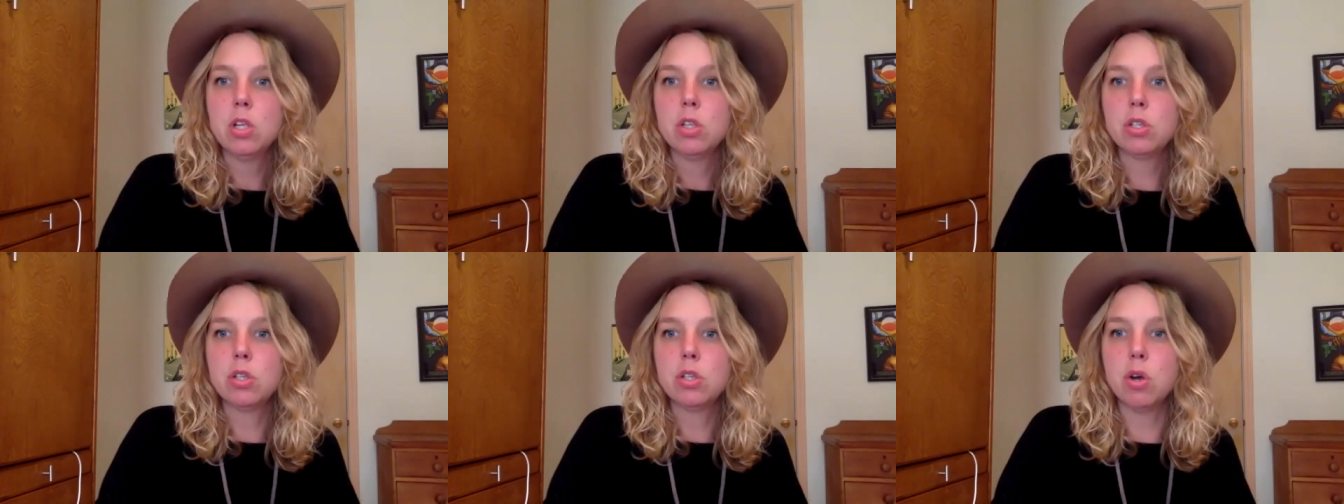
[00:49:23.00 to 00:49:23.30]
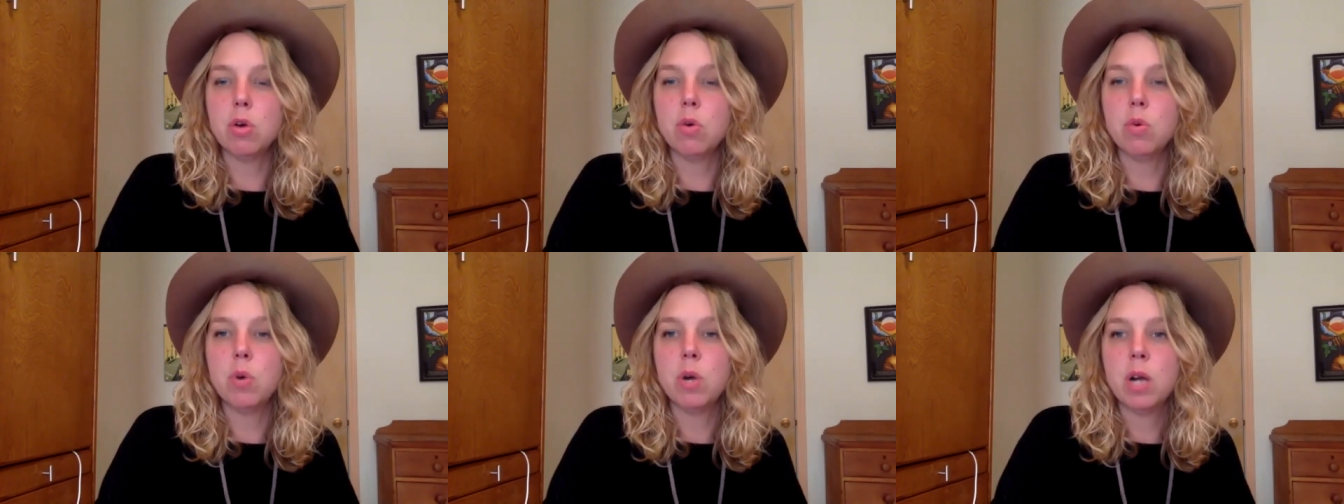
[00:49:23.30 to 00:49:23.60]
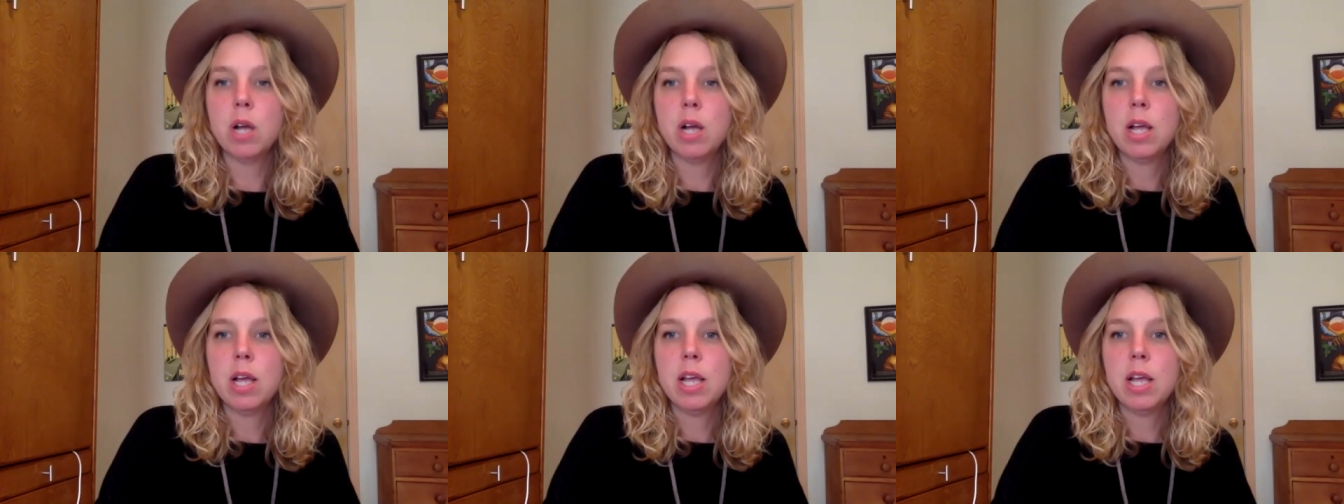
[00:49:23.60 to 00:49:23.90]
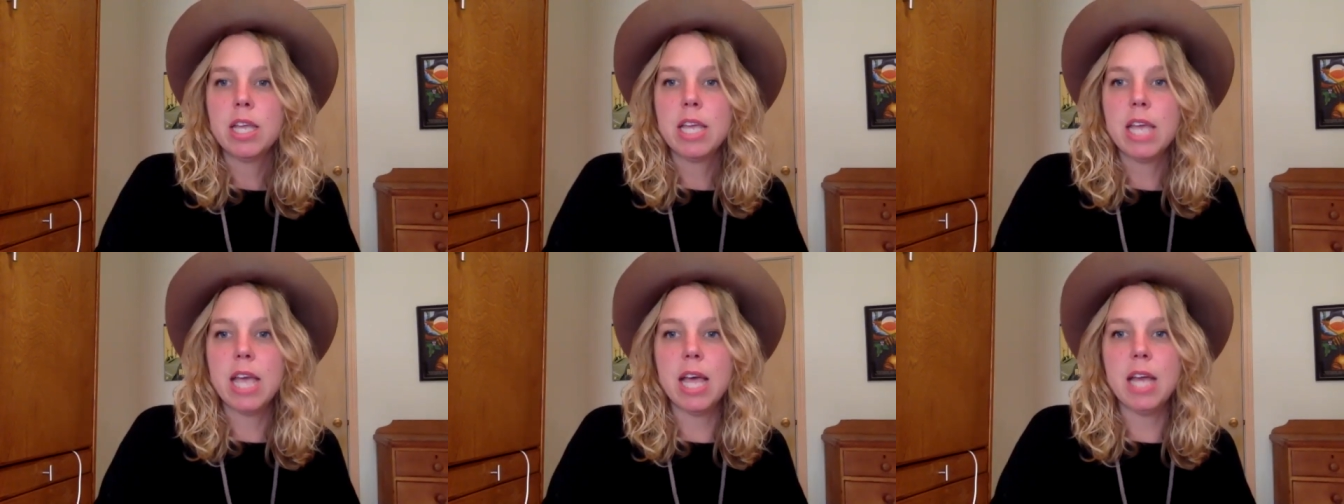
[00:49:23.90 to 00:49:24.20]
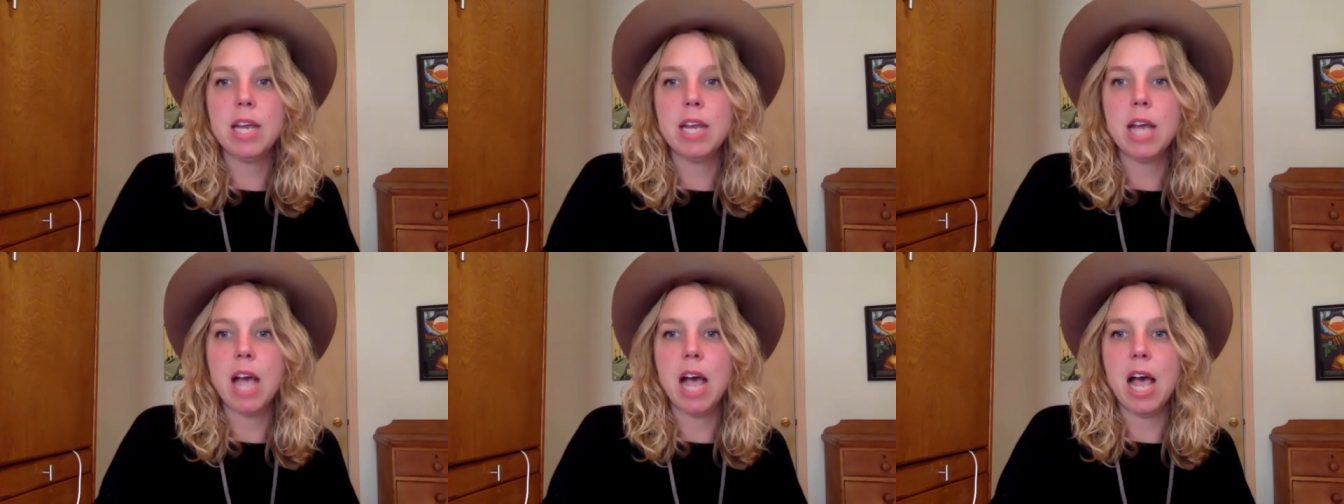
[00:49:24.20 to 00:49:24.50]
So
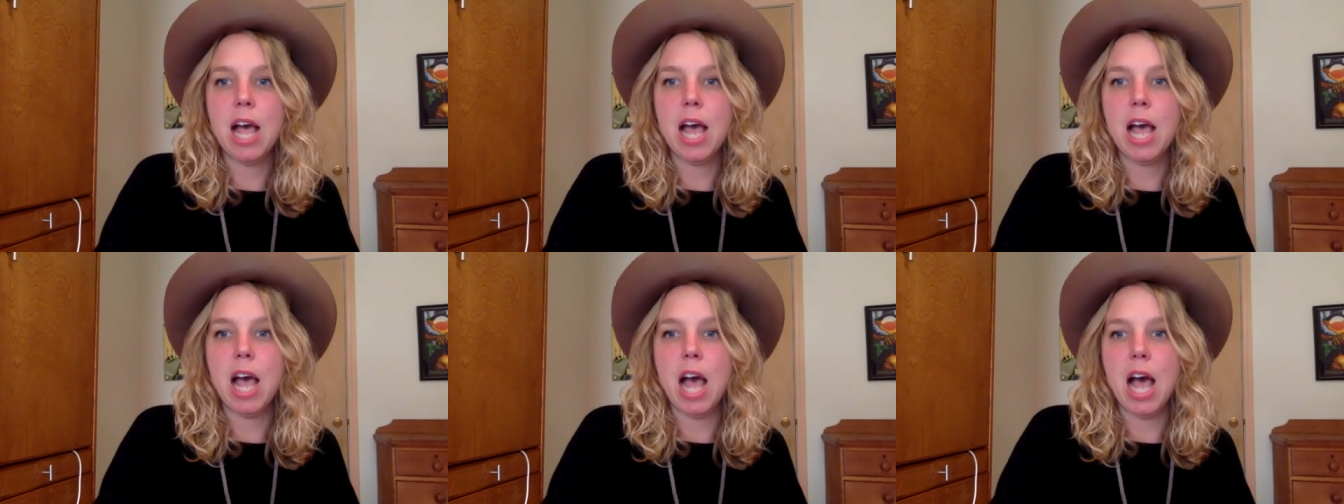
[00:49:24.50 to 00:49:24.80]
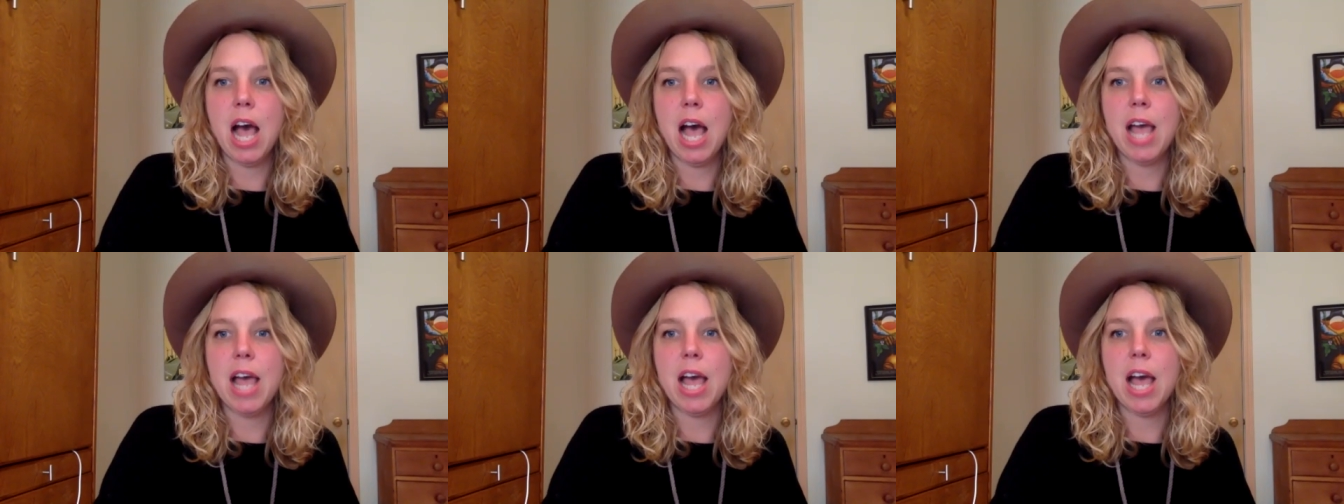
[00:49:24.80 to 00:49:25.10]
Ken, I,